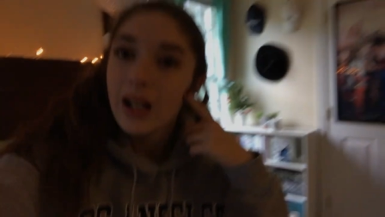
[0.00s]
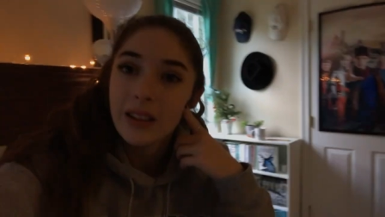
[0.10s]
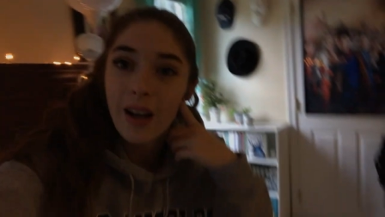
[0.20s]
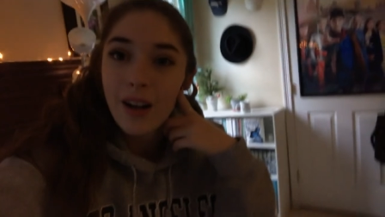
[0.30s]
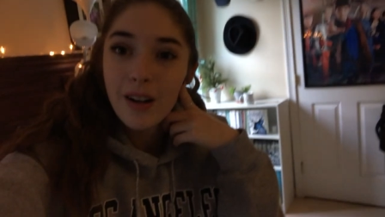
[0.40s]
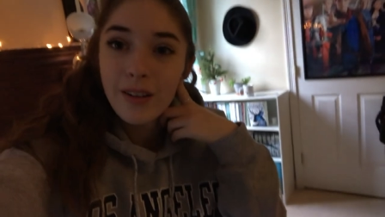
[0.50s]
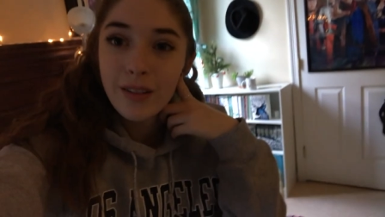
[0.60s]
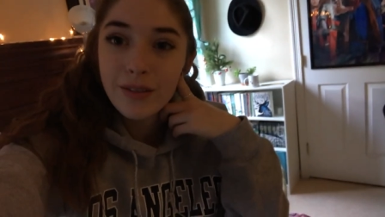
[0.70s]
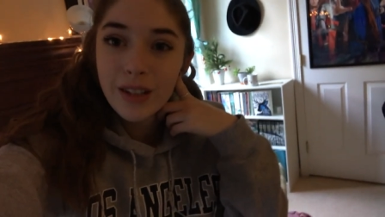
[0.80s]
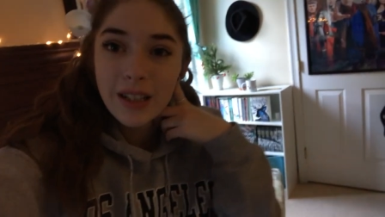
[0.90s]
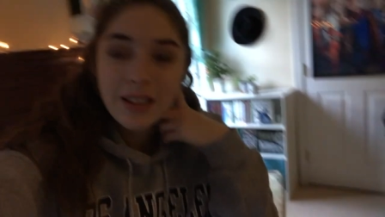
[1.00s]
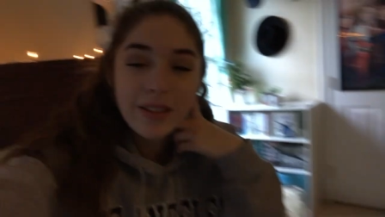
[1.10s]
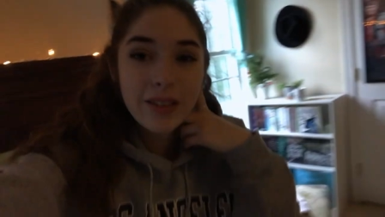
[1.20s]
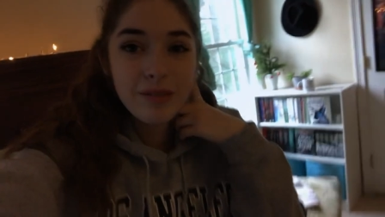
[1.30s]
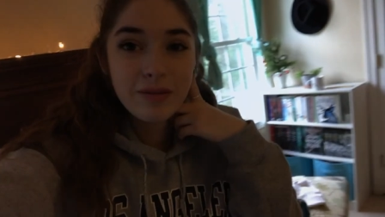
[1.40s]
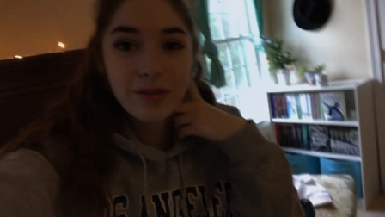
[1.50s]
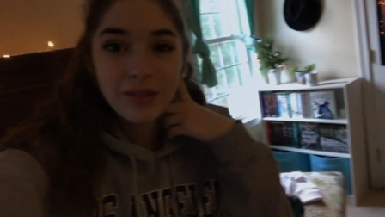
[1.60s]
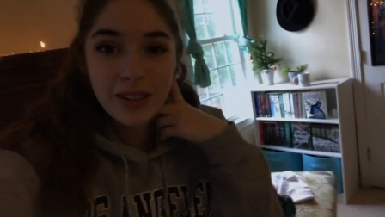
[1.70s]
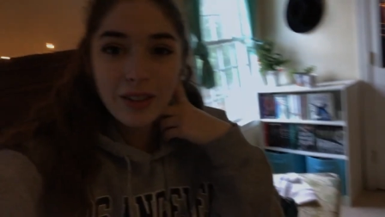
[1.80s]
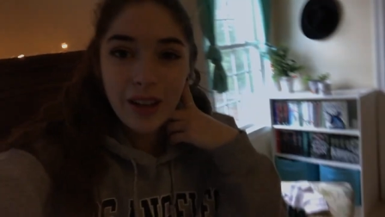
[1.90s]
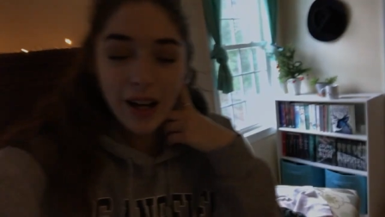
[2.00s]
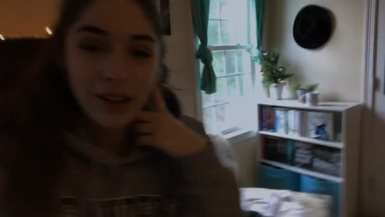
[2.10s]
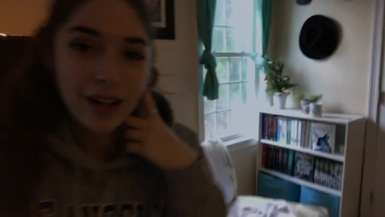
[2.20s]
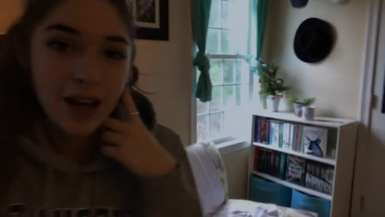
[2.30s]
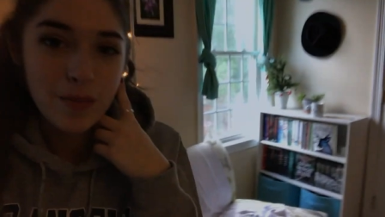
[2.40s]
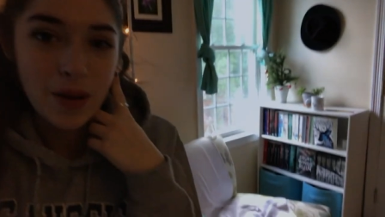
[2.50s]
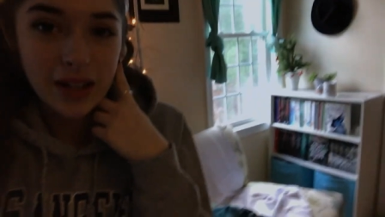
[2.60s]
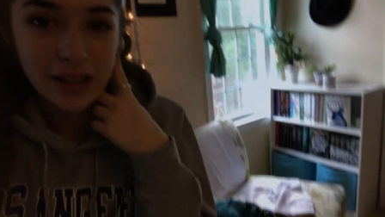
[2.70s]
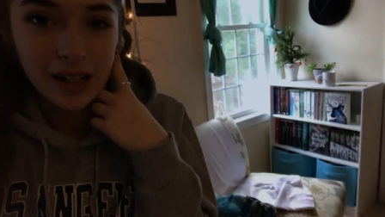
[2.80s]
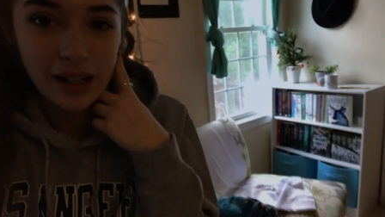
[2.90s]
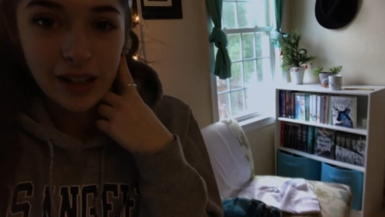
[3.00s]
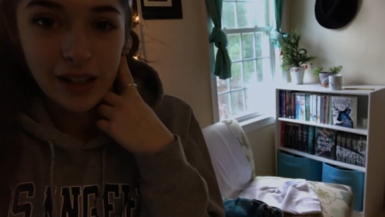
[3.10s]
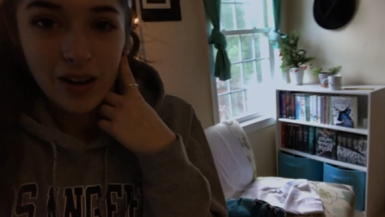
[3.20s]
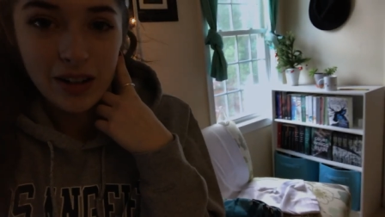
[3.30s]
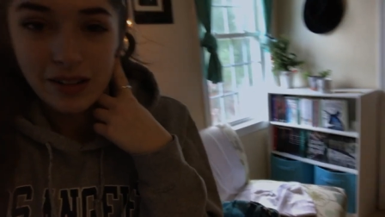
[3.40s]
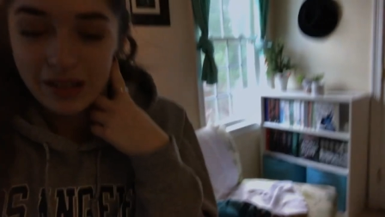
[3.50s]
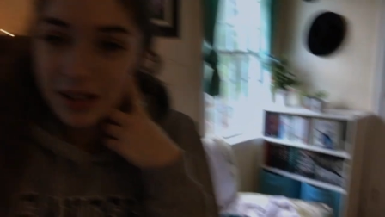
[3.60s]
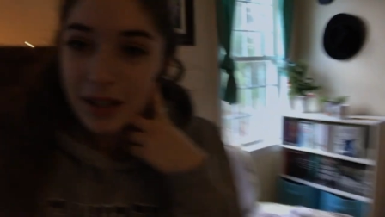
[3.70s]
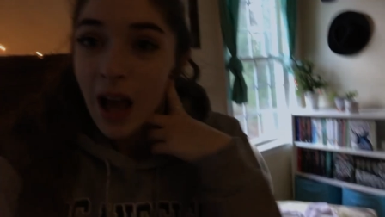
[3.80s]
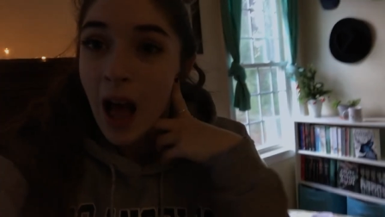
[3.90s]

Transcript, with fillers: I love this little area back there, honestly.